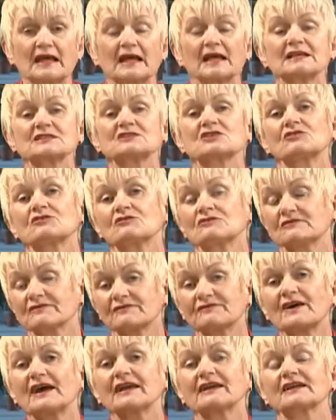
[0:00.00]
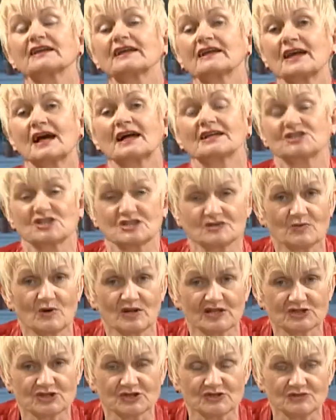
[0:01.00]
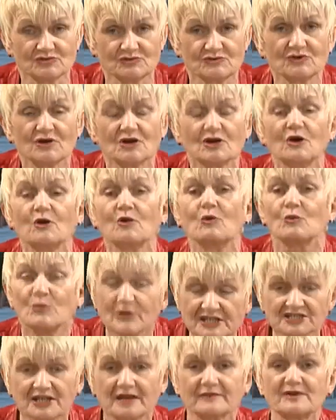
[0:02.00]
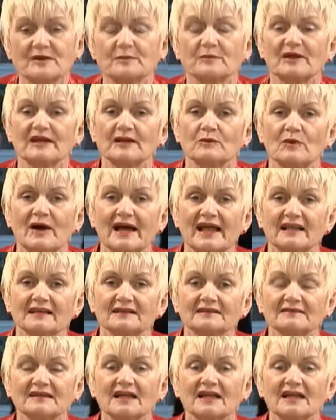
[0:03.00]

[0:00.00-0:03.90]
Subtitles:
So finally, I just want to wish everybody well.